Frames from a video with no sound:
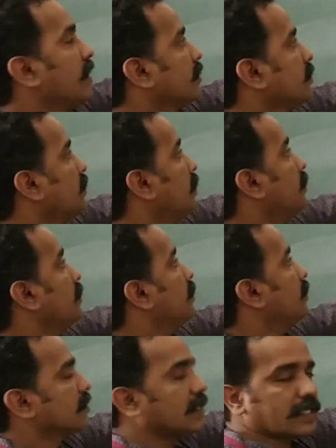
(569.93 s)

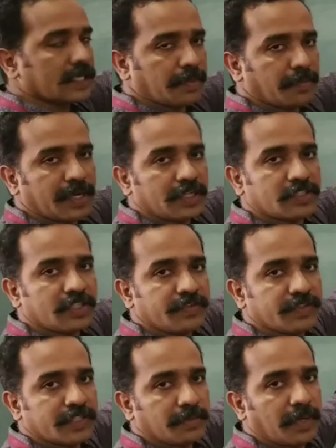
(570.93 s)
then that number is
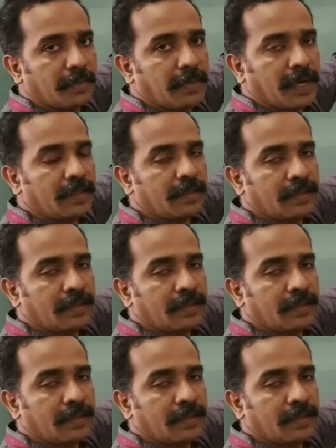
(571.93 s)
divisible by